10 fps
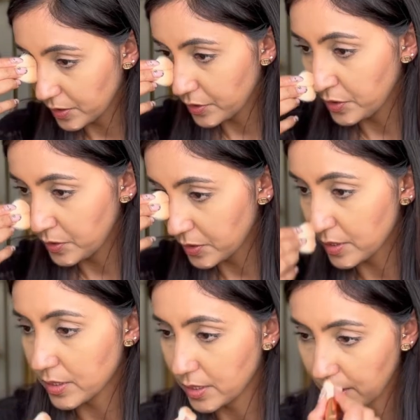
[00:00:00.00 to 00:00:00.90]

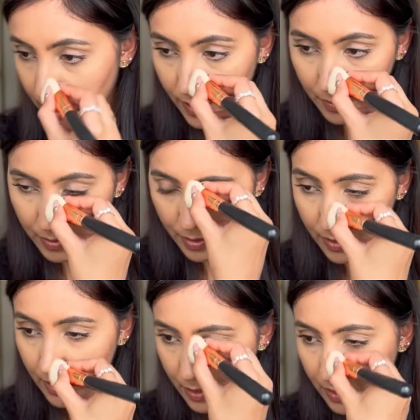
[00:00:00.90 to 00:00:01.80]
use a little bit
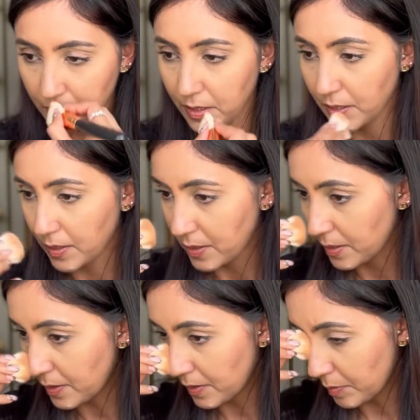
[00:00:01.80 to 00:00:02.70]

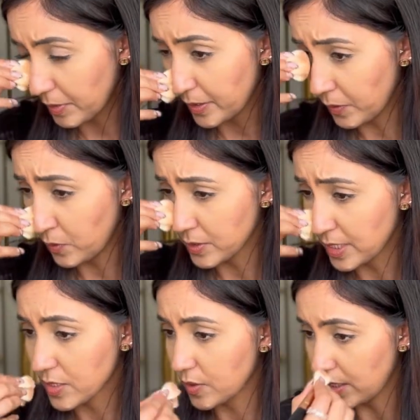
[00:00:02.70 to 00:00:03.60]
around my nose
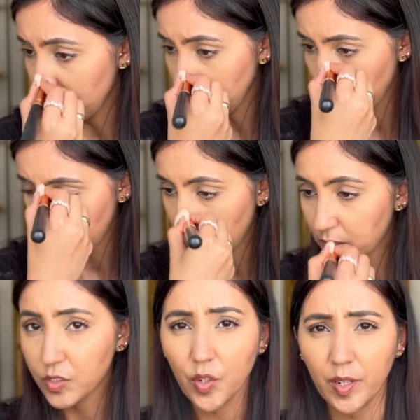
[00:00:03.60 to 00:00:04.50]
as well
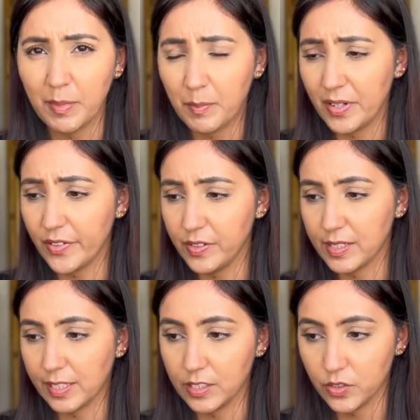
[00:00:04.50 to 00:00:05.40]
sorry my mirror is
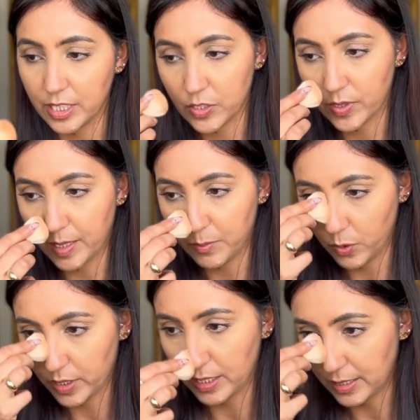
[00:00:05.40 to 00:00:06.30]
here so that's why I'm
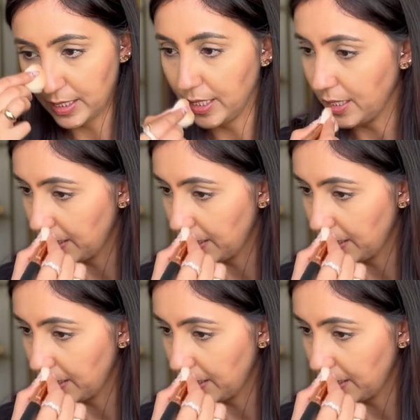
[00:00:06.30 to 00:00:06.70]
looking there